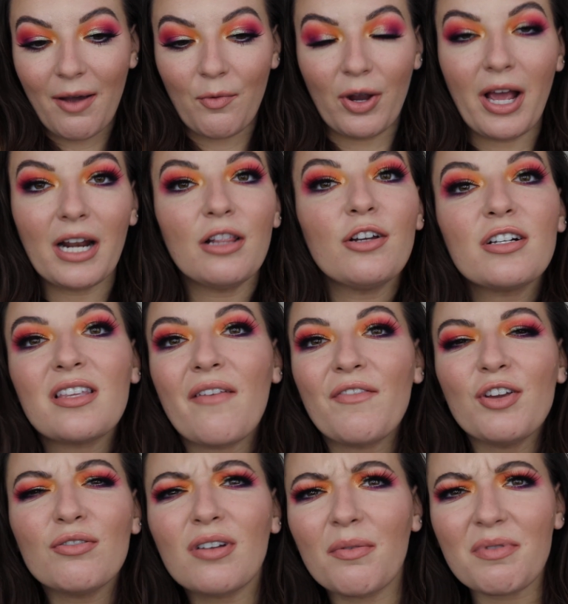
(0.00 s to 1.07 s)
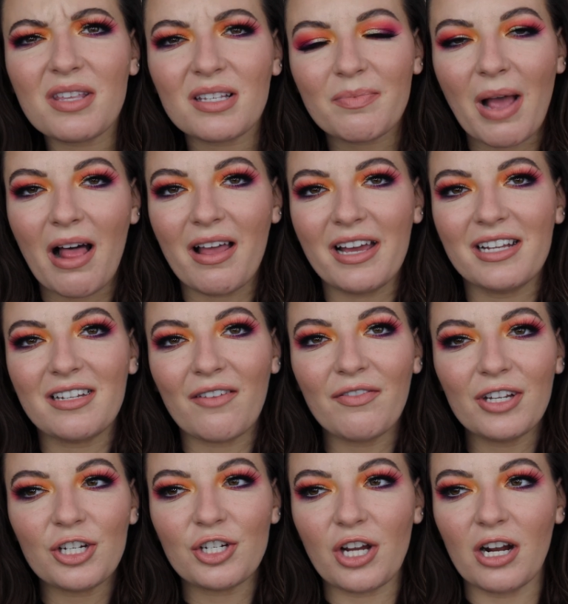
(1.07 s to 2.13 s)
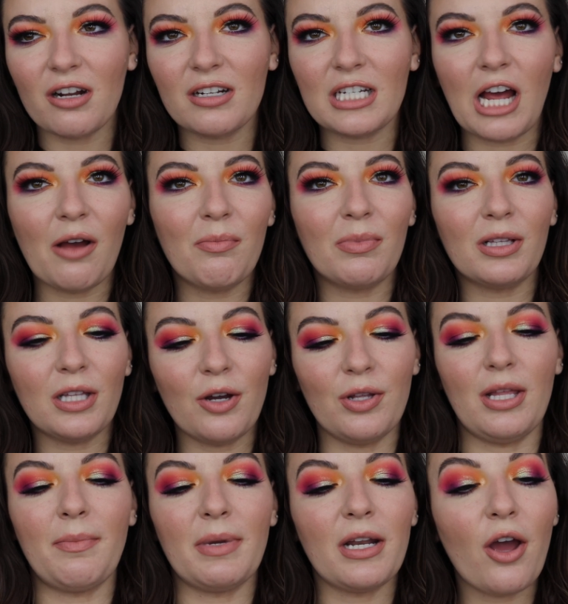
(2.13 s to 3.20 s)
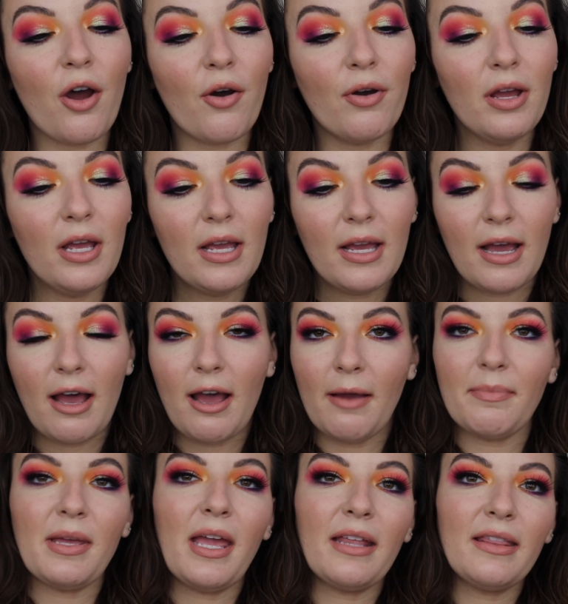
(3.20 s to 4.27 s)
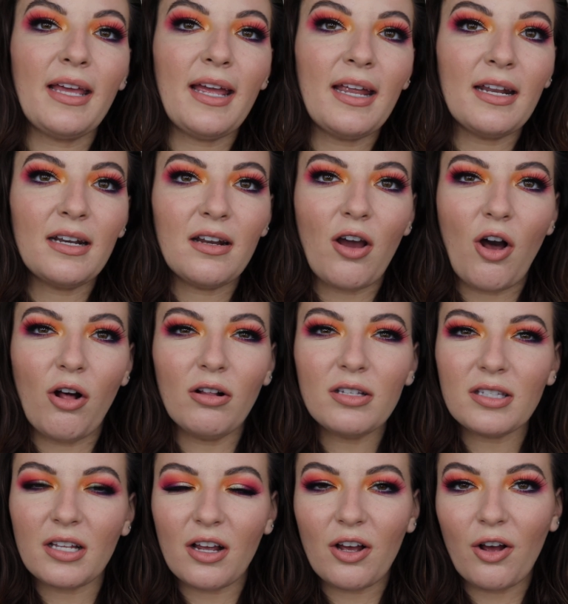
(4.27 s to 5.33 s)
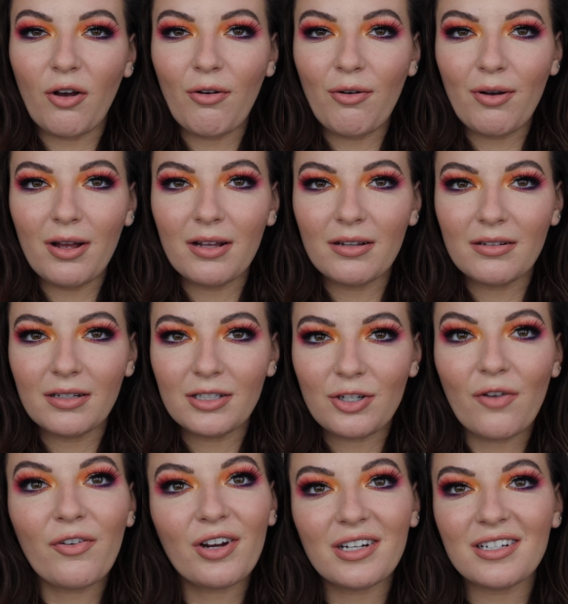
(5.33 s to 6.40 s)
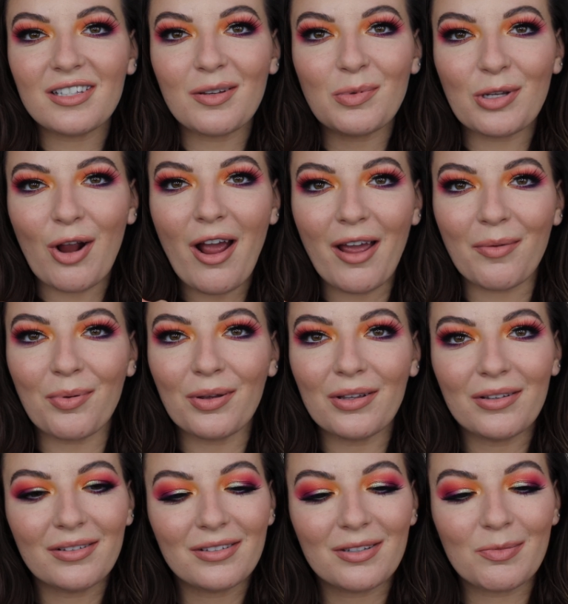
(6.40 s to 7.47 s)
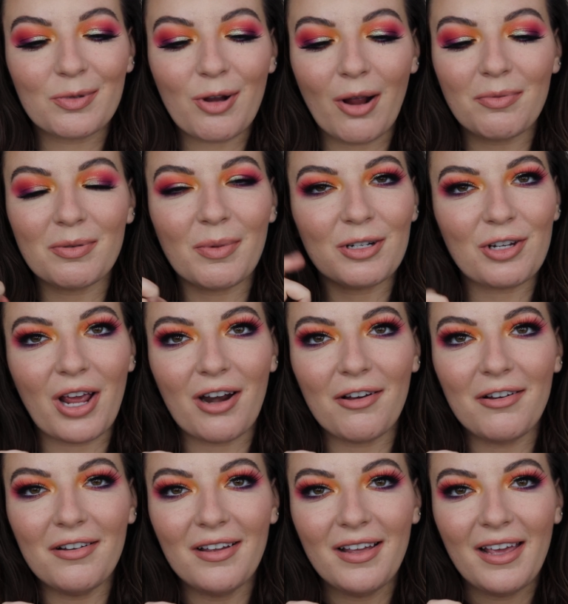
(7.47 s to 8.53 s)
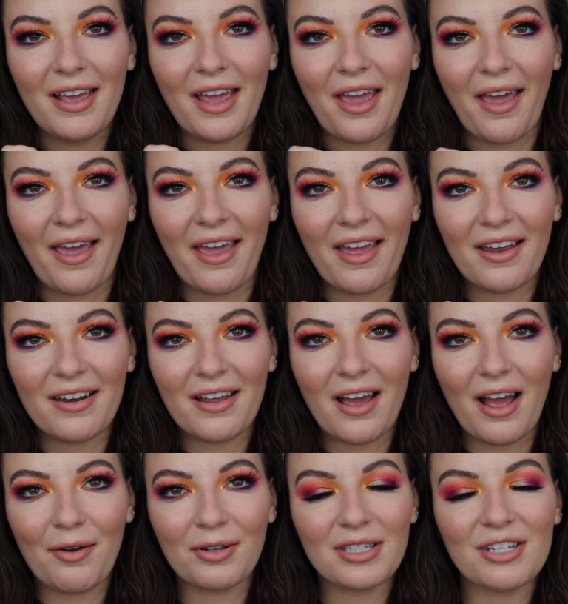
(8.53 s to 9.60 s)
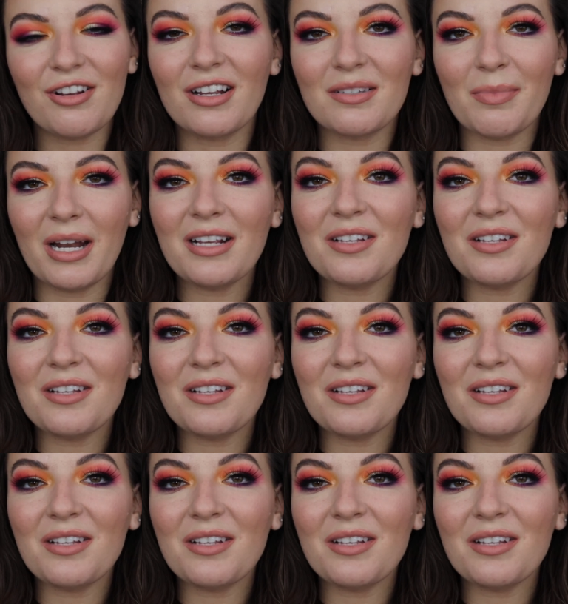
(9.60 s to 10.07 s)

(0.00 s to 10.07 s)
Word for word: what kind of looks have you done with this palette, definitely share it down below and let me know, and then also don't forget to subscribe to my channel. And I will see you guys in my